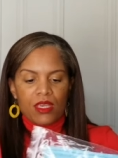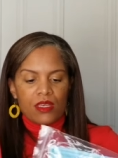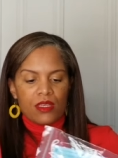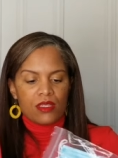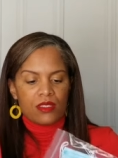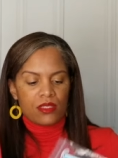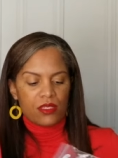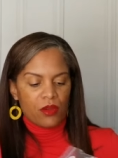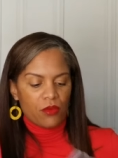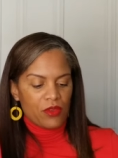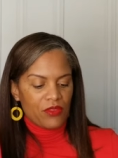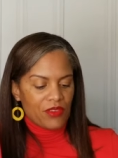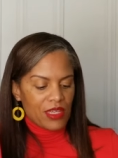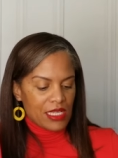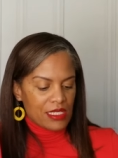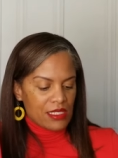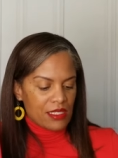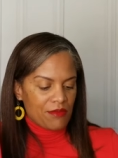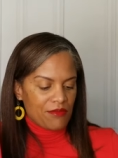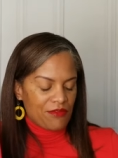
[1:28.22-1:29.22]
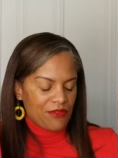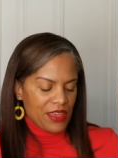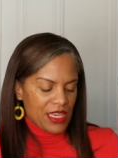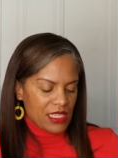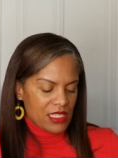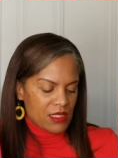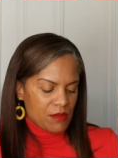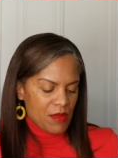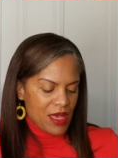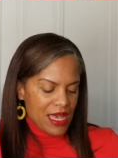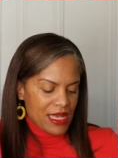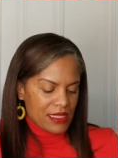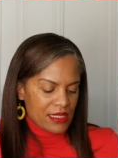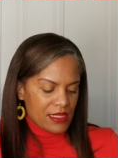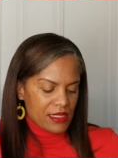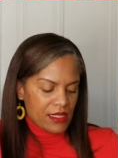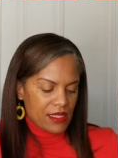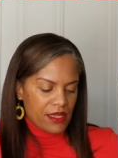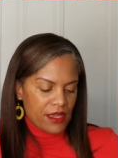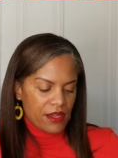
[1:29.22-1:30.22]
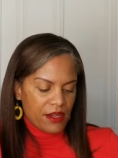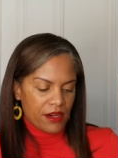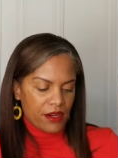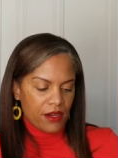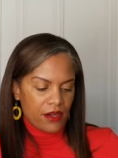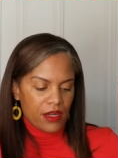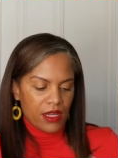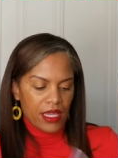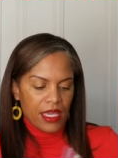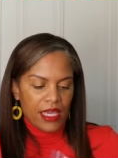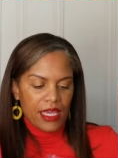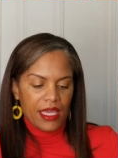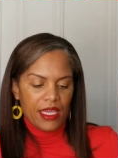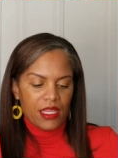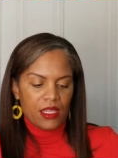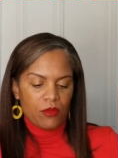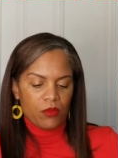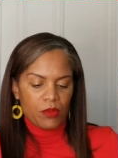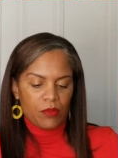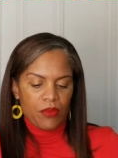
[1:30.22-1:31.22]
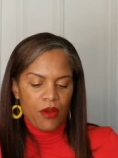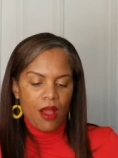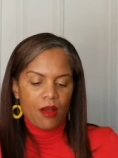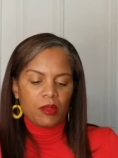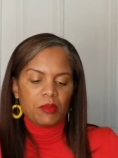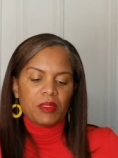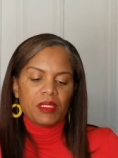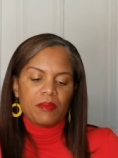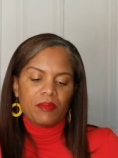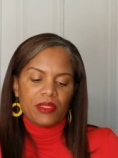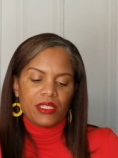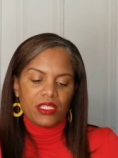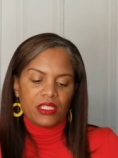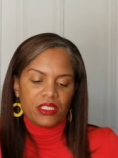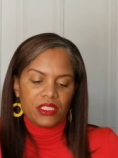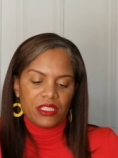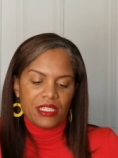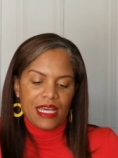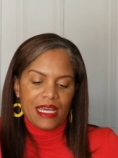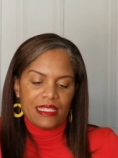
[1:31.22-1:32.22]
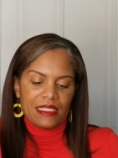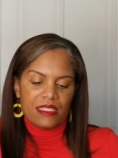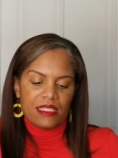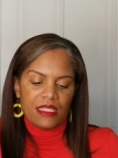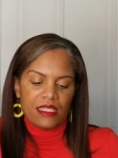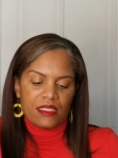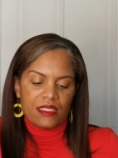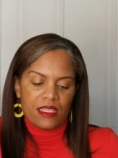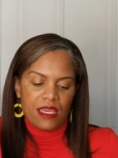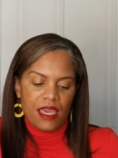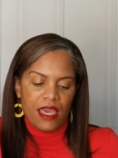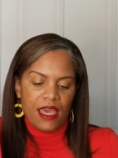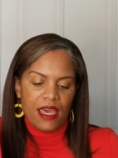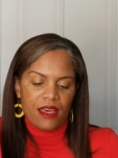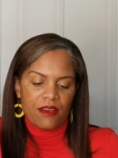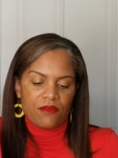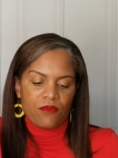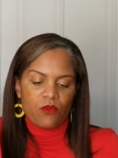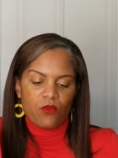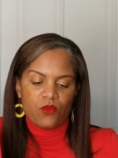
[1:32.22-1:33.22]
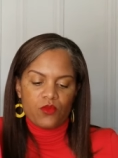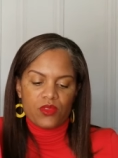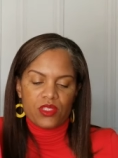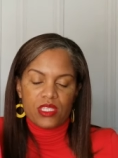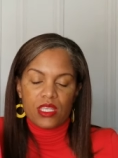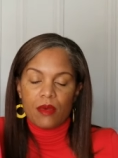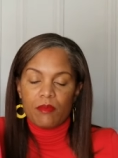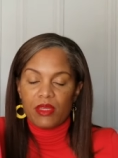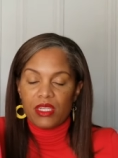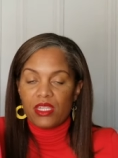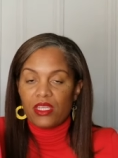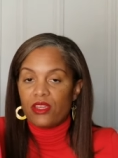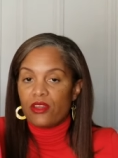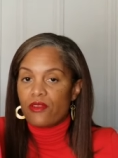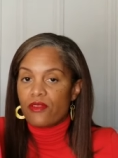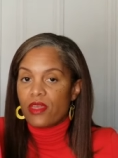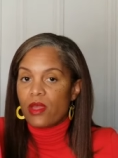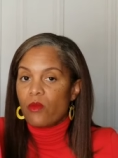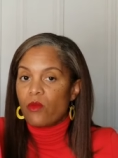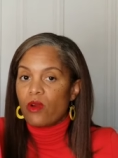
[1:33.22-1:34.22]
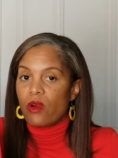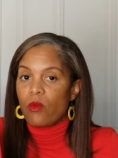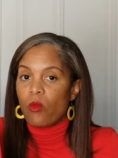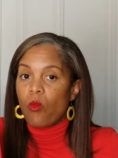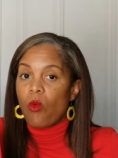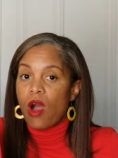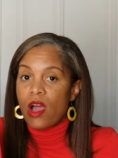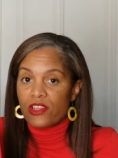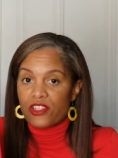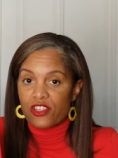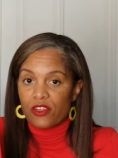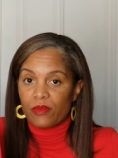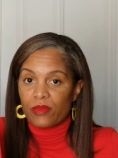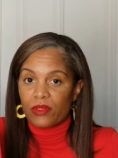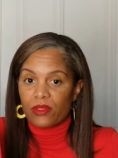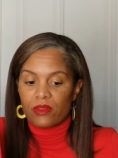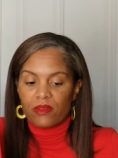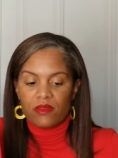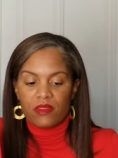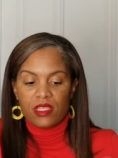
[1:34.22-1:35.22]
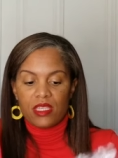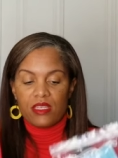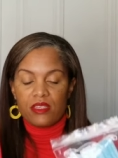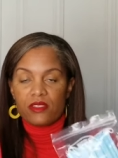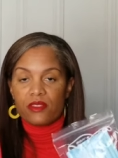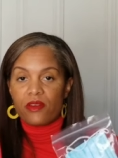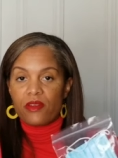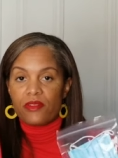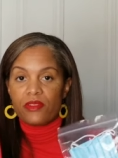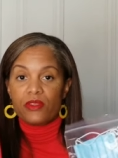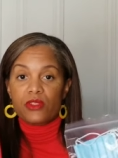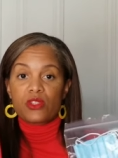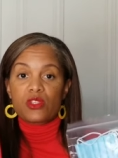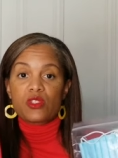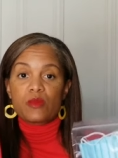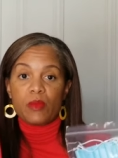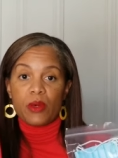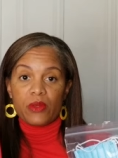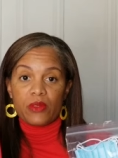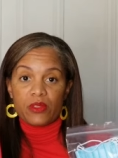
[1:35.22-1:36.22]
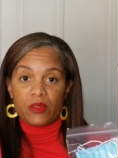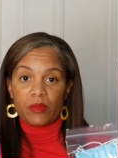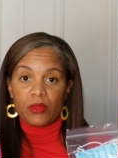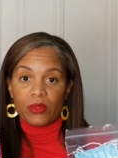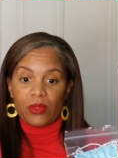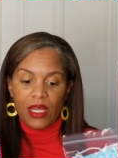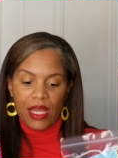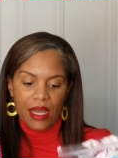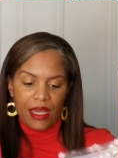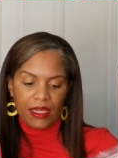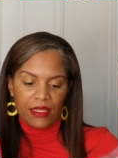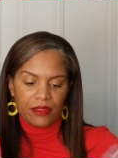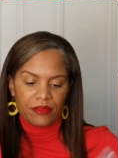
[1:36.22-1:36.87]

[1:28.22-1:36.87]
So we've got some face masks here, and it would probably be a good idea to have some in here that were washable. These are the disposable kind.